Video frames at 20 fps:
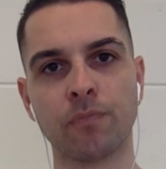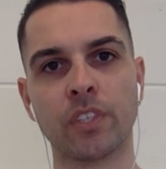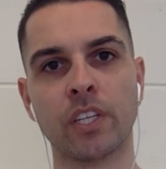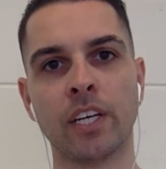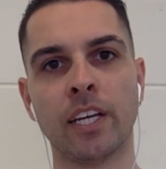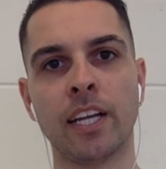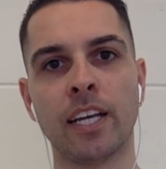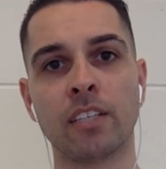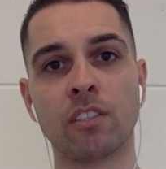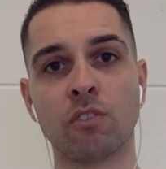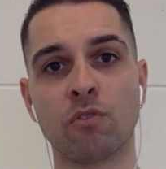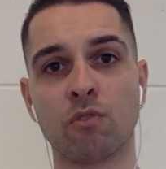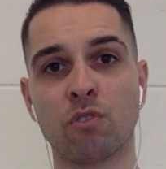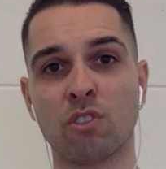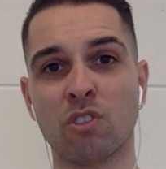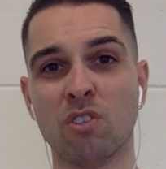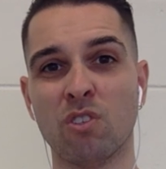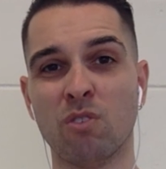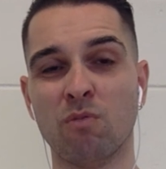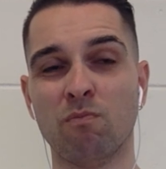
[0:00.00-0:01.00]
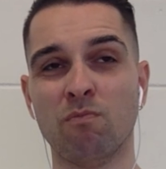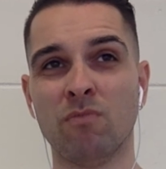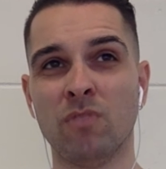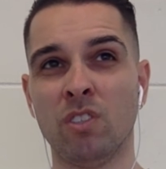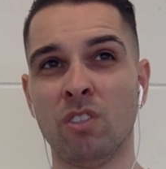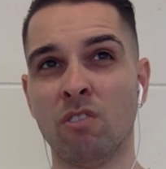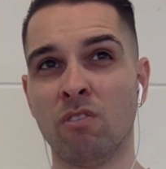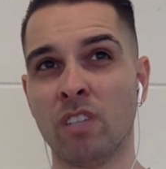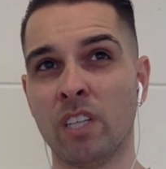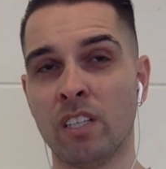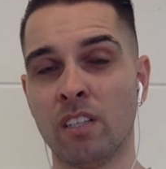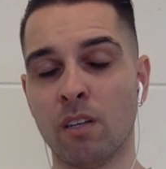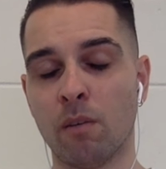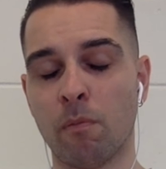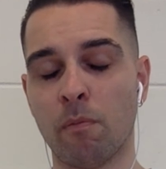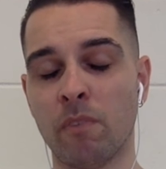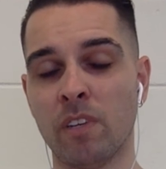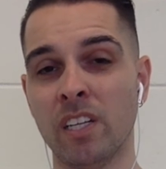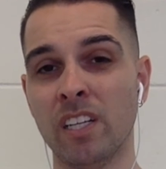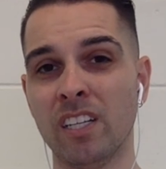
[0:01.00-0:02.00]
And as a result, you don't end
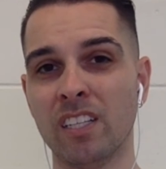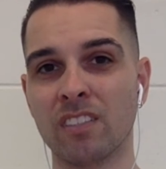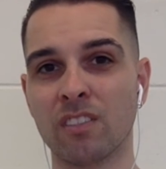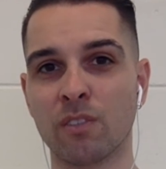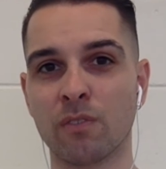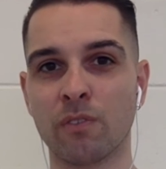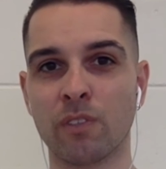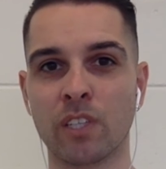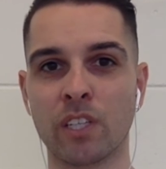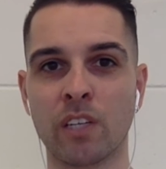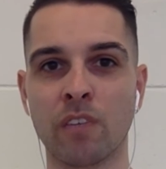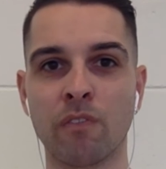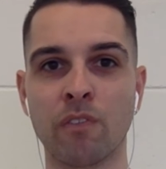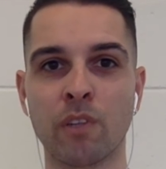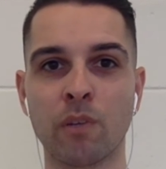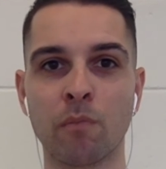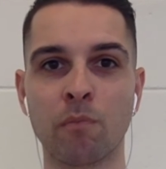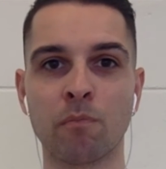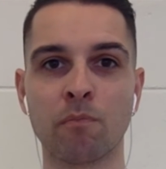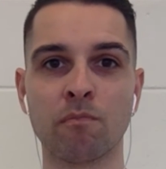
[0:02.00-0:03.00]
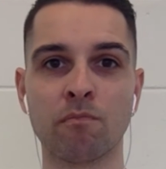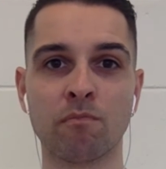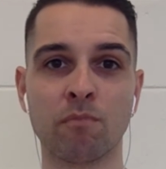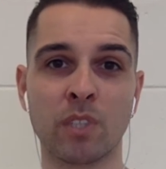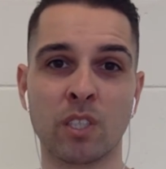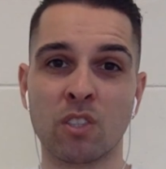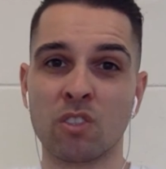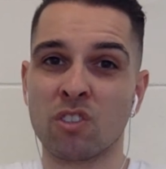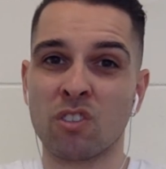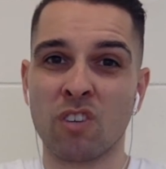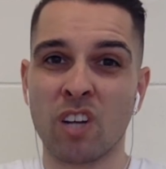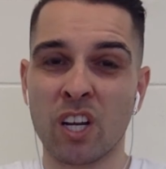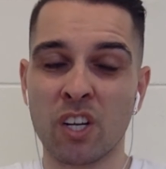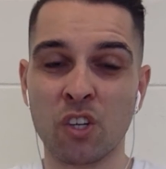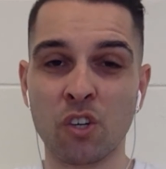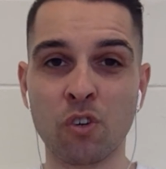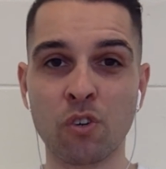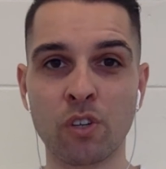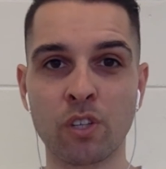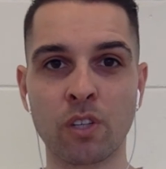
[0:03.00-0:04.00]
up needing to forgive them because you're not
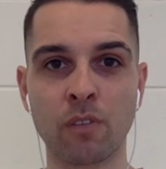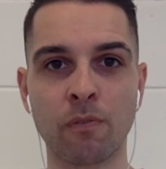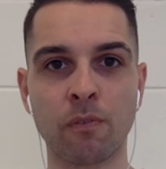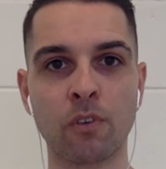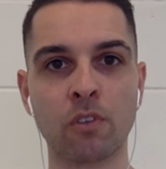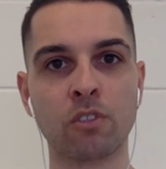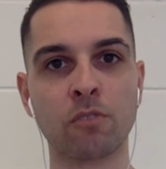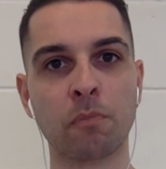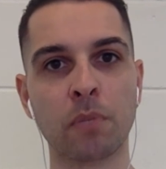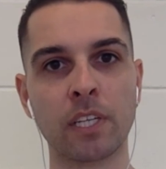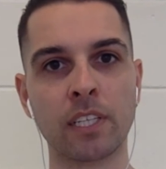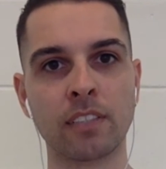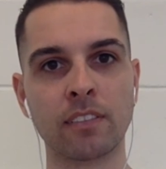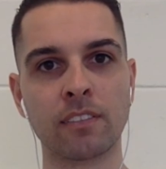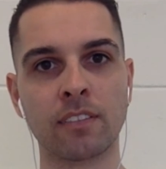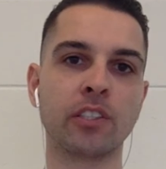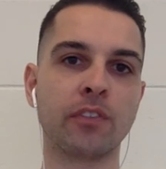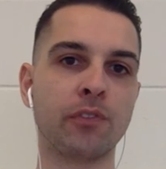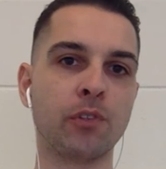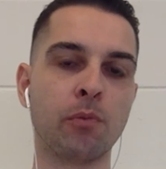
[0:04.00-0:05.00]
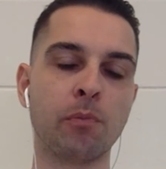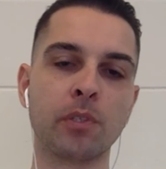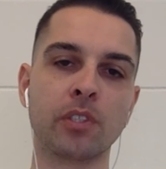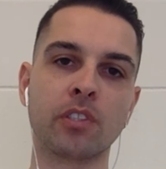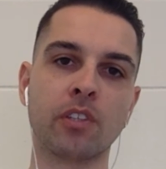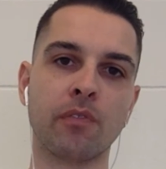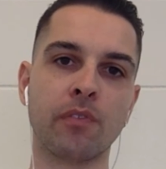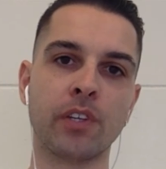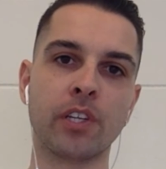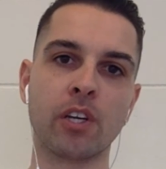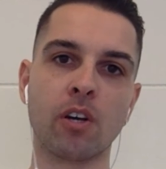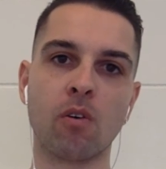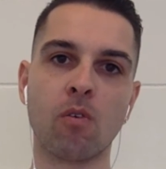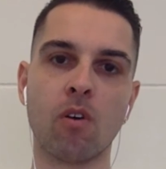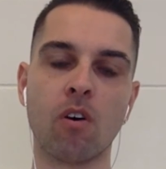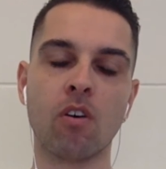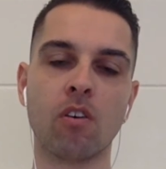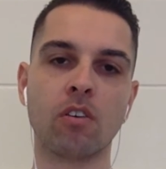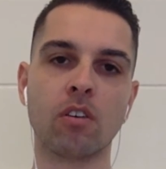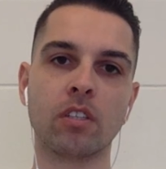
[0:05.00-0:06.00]
hurt in the first place. If you missed the video
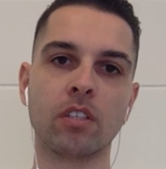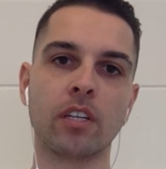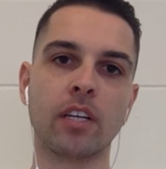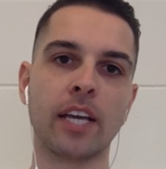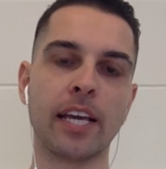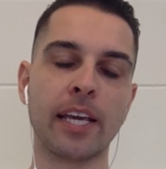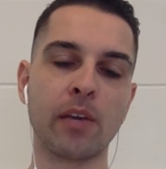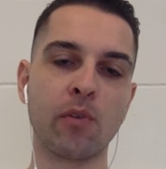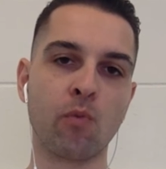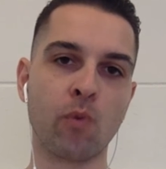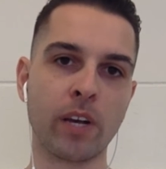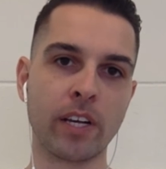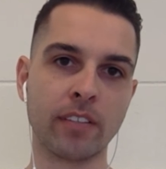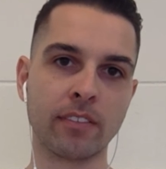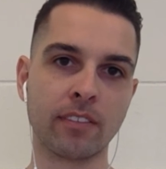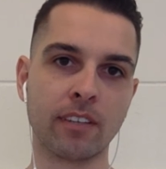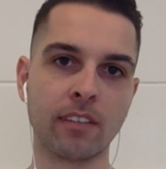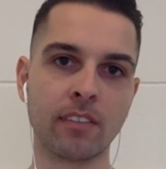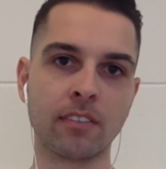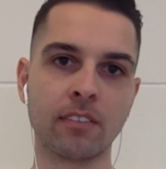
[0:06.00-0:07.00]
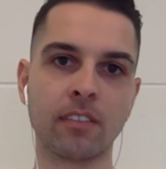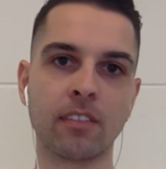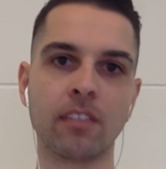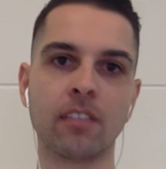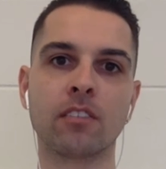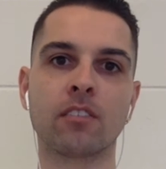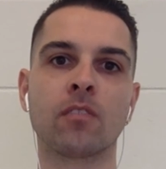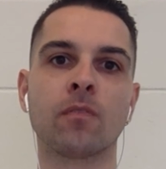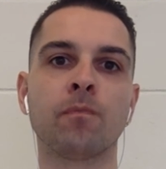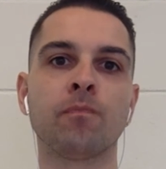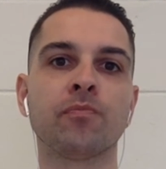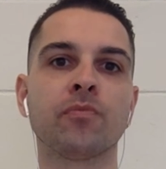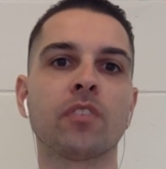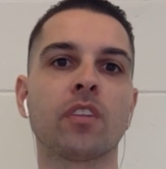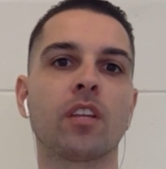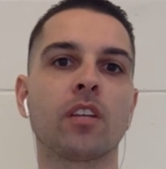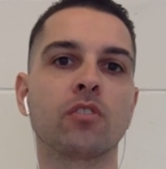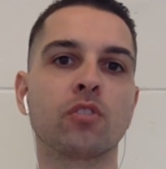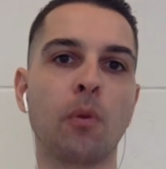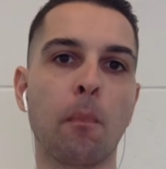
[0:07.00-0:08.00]
on eight ways I did
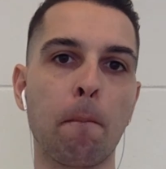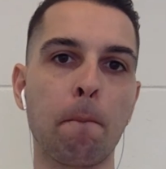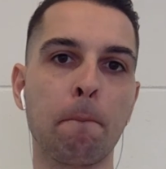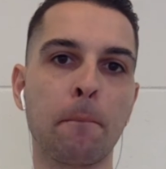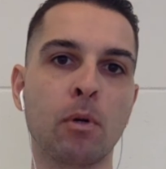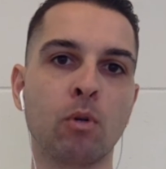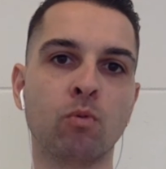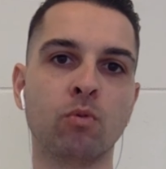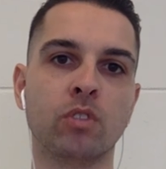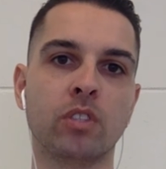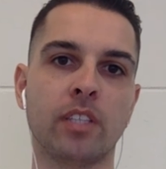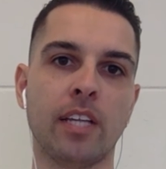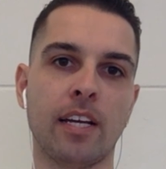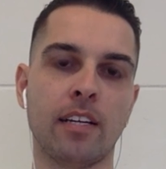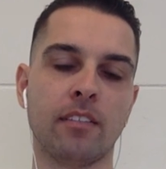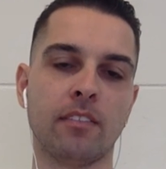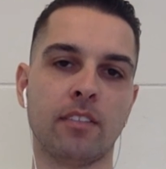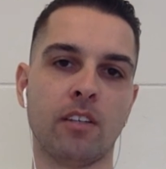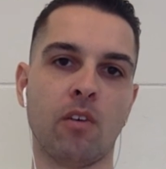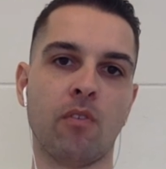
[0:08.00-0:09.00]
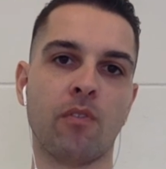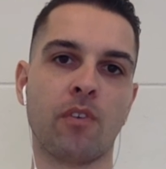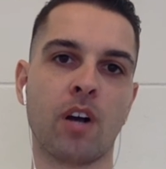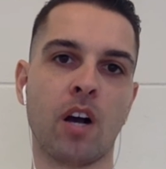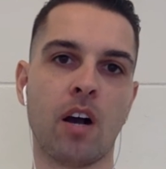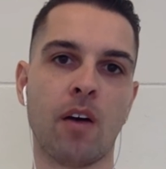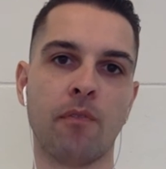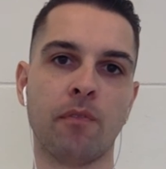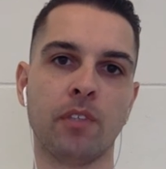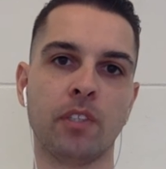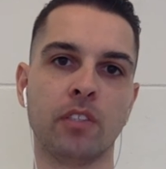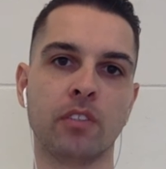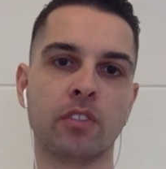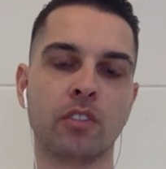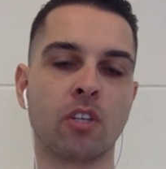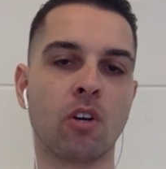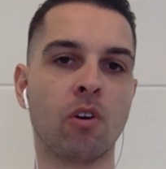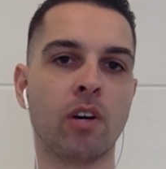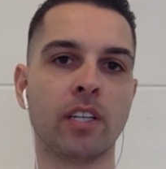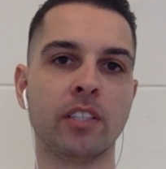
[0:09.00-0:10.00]
to boost that
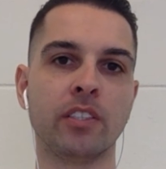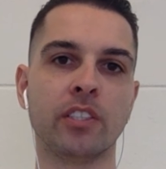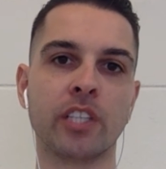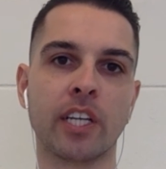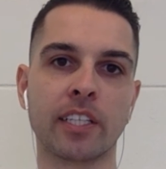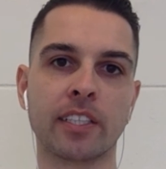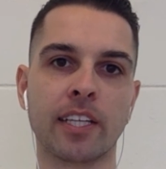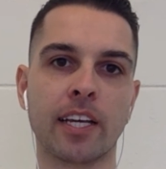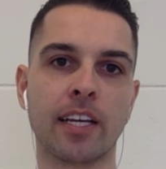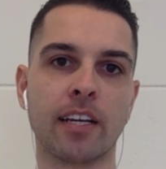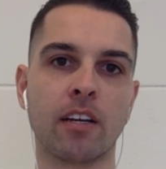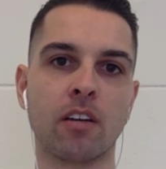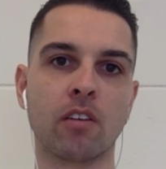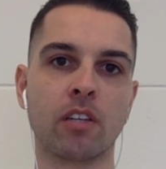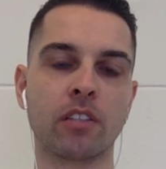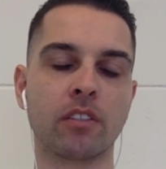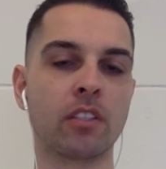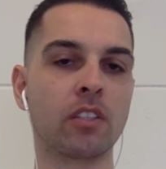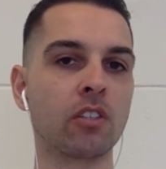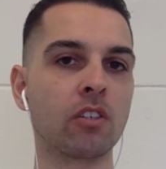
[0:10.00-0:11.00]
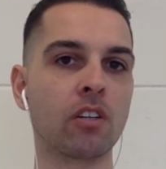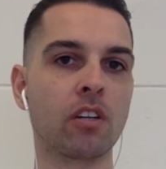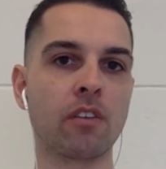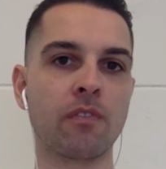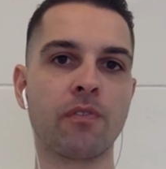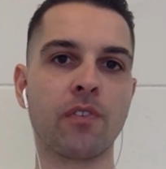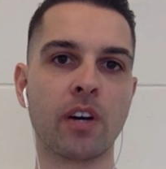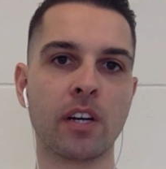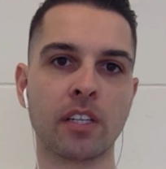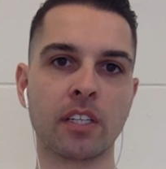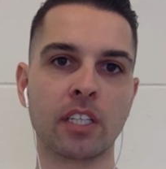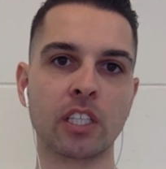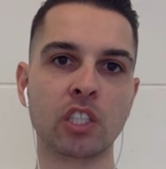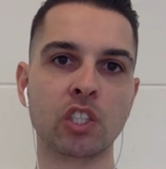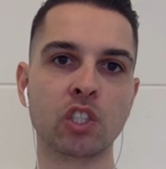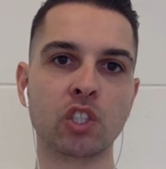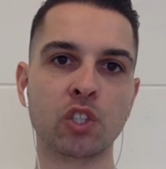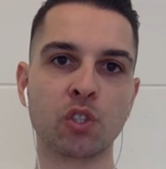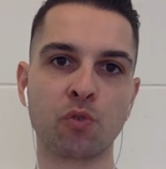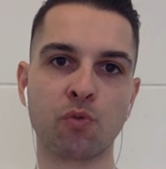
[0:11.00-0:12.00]
self-confidence, go ahead and check that out. I think you're going to find it
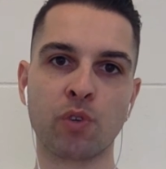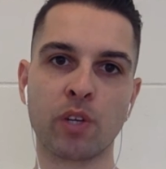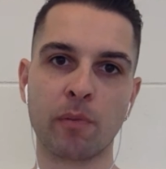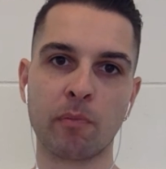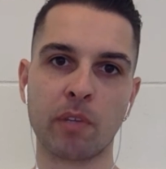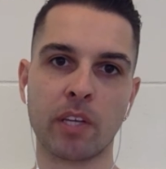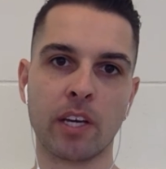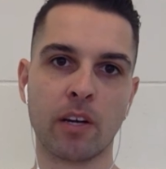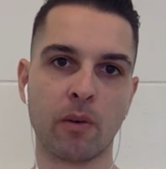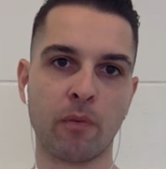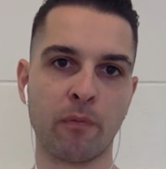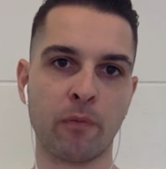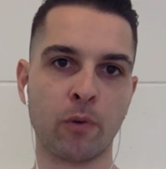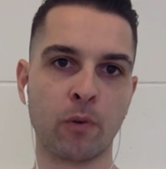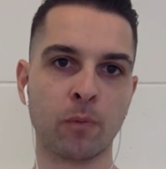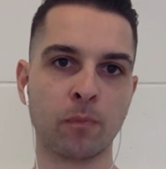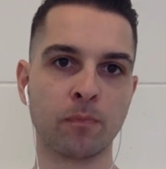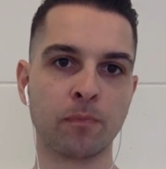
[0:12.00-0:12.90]
extremely helpful.